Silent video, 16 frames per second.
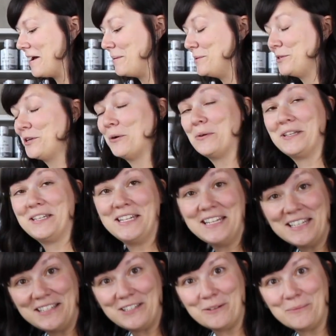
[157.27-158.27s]
You don't
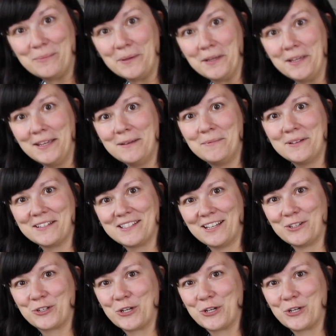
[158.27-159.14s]
need to be, because I'll